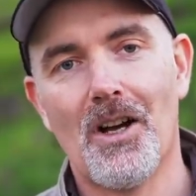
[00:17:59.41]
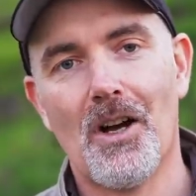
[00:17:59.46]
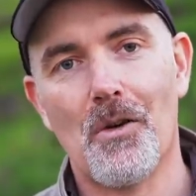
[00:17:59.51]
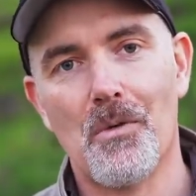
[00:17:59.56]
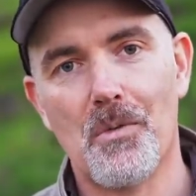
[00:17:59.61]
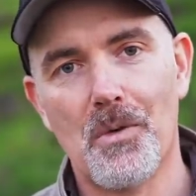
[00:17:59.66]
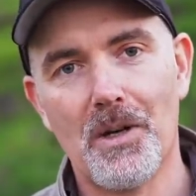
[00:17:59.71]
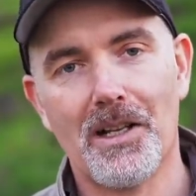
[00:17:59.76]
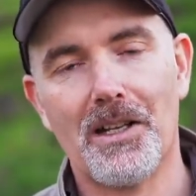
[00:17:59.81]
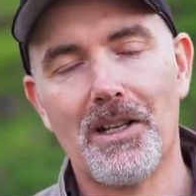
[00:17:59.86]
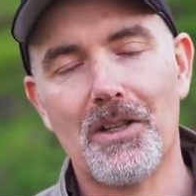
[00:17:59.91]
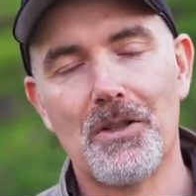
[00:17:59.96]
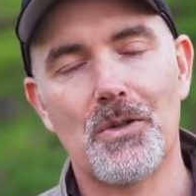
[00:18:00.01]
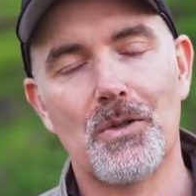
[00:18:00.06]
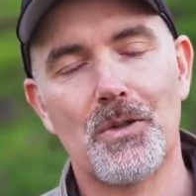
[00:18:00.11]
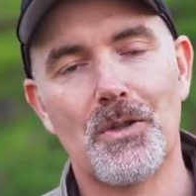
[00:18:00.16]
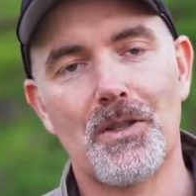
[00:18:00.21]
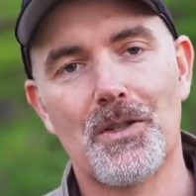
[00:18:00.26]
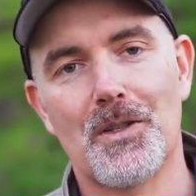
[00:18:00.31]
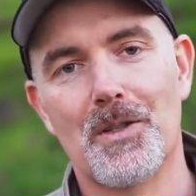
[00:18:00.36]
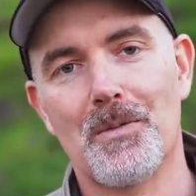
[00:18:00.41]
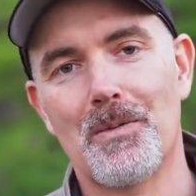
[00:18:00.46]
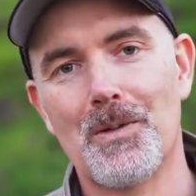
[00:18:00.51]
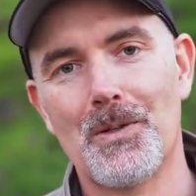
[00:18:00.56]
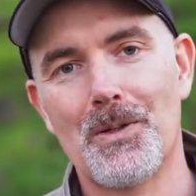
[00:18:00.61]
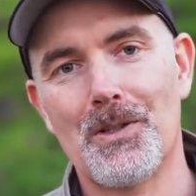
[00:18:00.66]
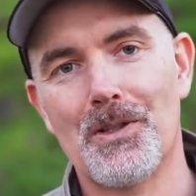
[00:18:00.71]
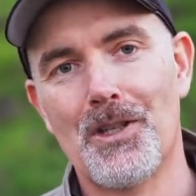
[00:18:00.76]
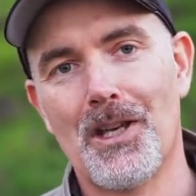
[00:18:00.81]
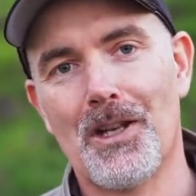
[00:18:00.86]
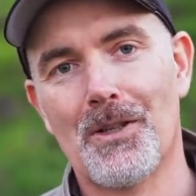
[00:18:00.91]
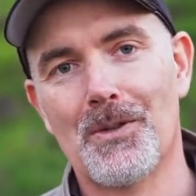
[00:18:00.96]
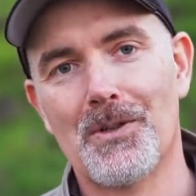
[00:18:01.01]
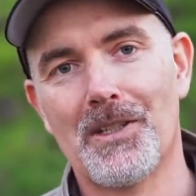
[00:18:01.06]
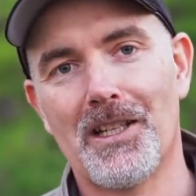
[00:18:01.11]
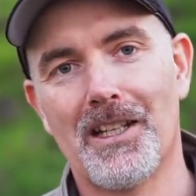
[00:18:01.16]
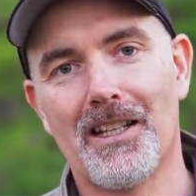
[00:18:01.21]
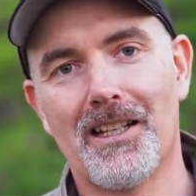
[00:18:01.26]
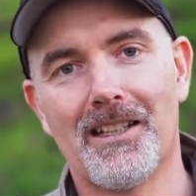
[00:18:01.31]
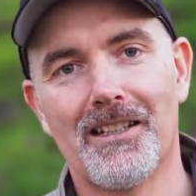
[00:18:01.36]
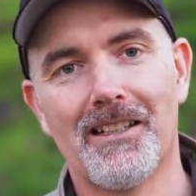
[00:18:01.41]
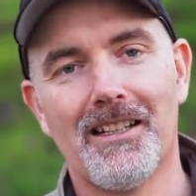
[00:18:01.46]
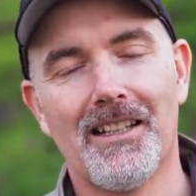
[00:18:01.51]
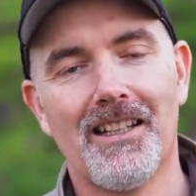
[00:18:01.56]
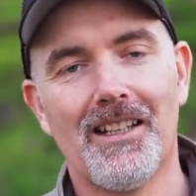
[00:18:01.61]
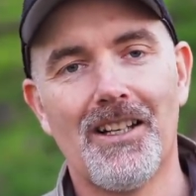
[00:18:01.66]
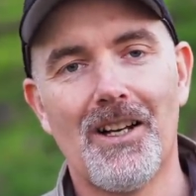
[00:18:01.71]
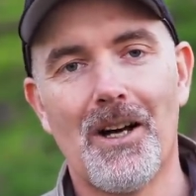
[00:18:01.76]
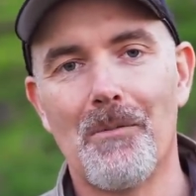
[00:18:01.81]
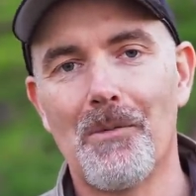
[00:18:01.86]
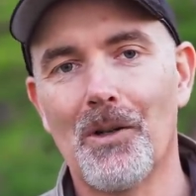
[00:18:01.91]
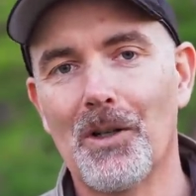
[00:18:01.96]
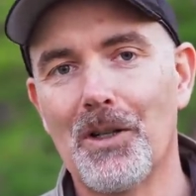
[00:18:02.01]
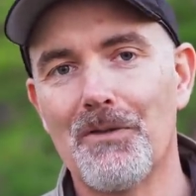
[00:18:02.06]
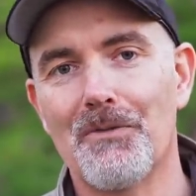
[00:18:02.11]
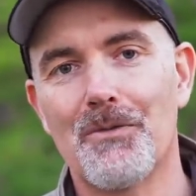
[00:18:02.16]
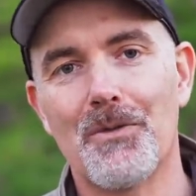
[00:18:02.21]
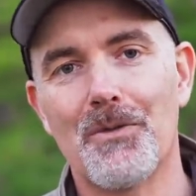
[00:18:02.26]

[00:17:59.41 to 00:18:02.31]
I really enjoy the support the channel's getting. I'm looking